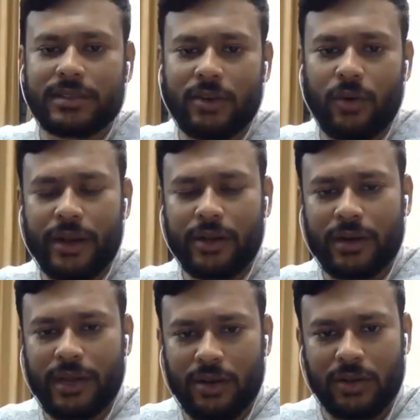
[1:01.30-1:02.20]
that go into
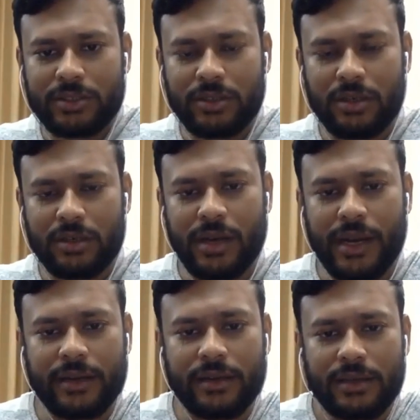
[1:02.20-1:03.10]
a technology
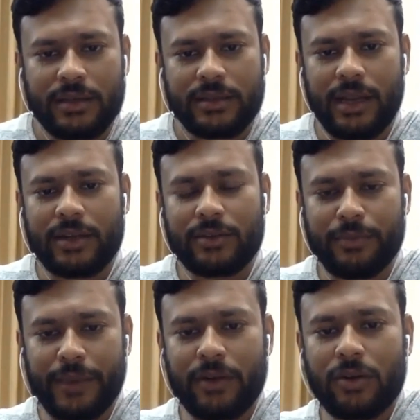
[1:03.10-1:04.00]
contract that
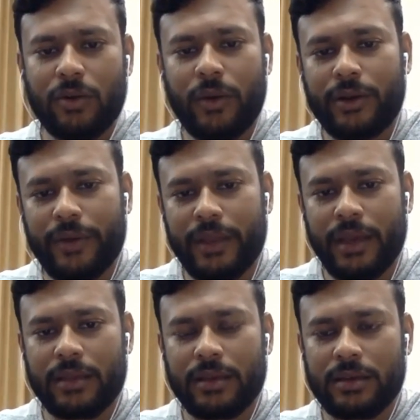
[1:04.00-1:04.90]
may not go into any
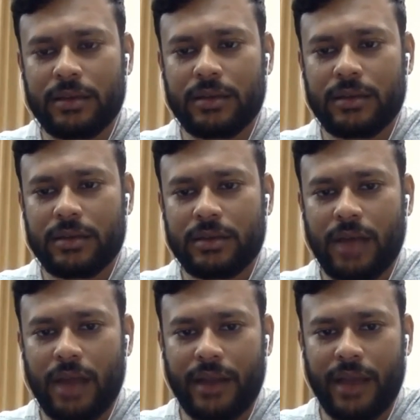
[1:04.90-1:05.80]
other
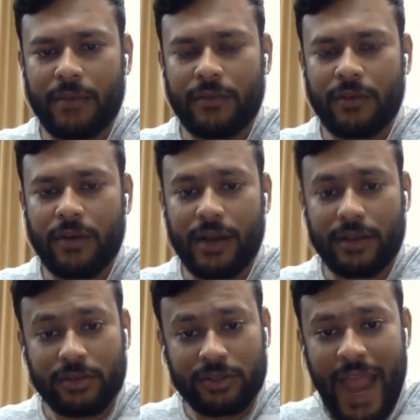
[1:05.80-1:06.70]
type of contract.
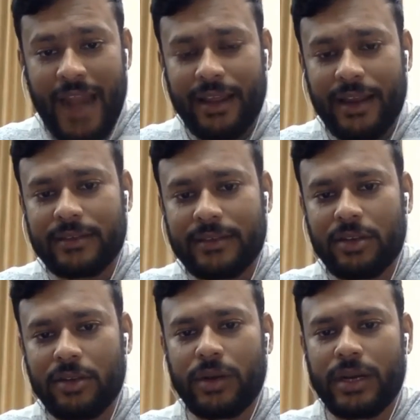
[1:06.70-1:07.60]
So that gets
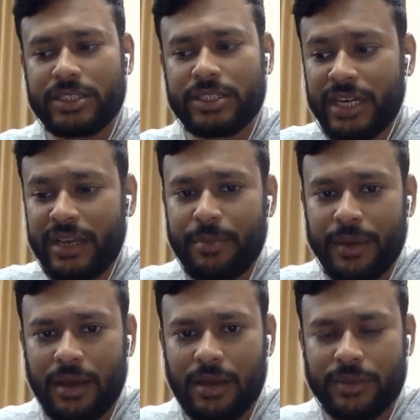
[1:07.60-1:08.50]
included.
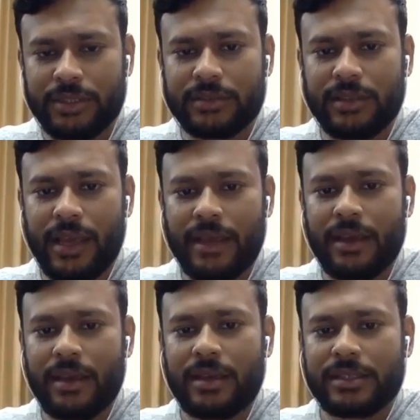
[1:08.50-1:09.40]
GDPR, which is
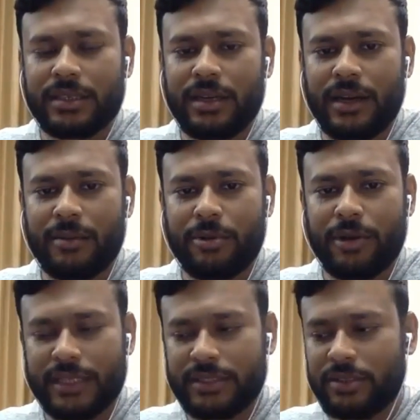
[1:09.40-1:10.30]
like General Data
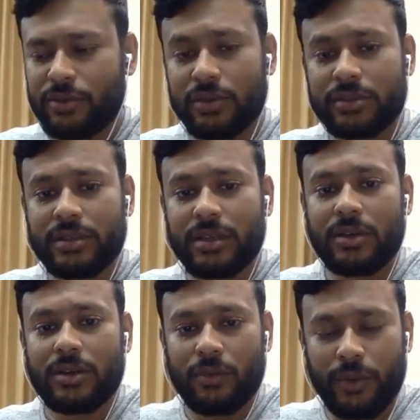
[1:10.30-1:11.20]
Protection Rules.
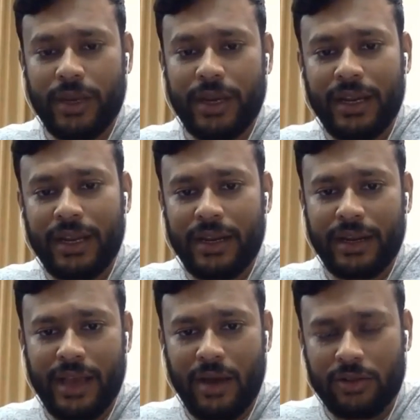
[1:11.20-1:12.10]
We in
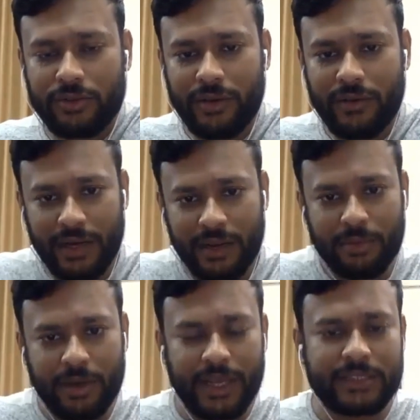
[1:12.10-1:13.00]
India also have a data
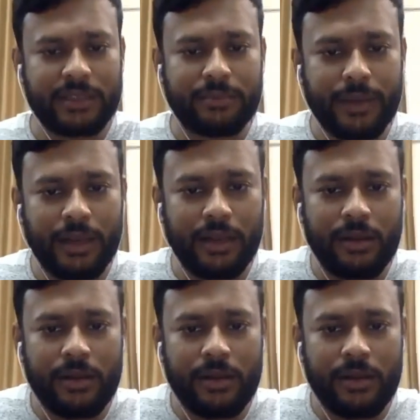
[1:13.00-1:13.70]
protection bill,